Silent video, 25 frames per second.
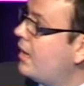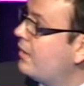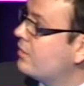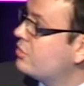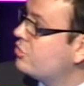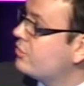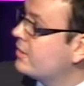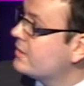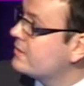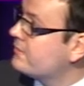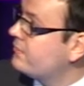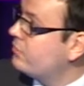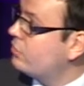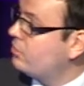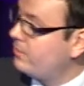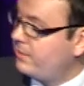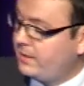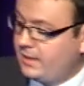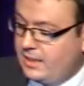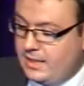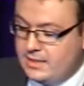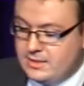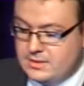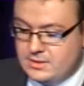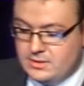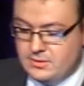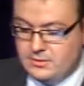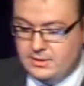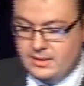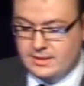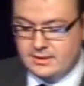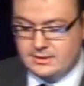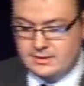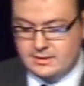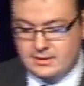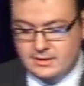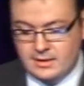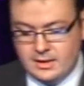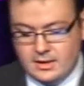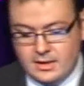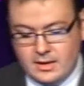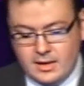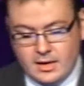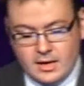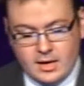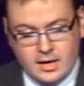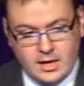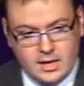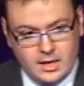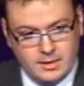transforming into this
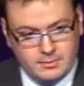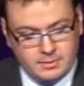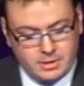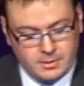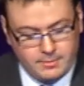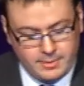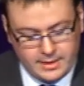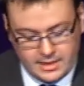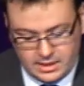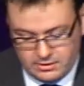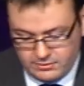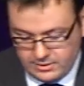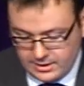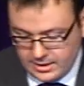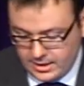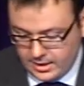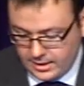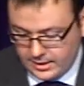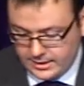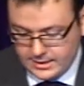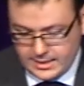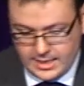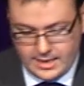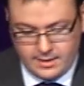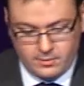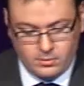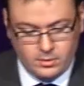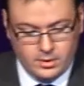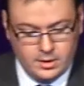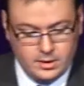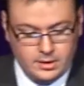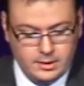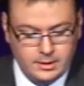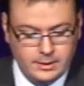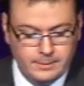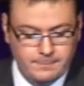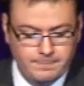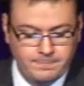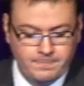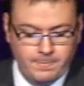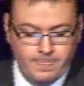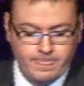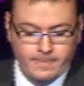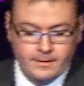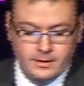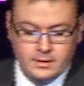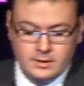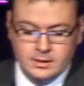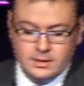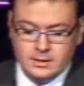capillary light network.
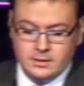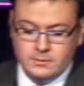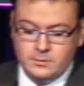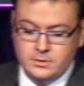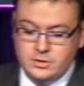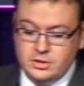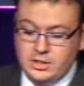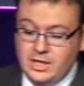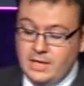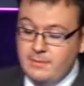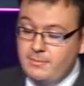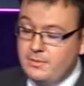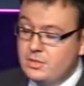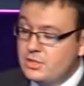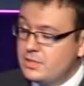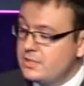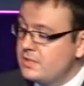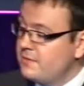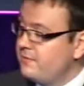We took images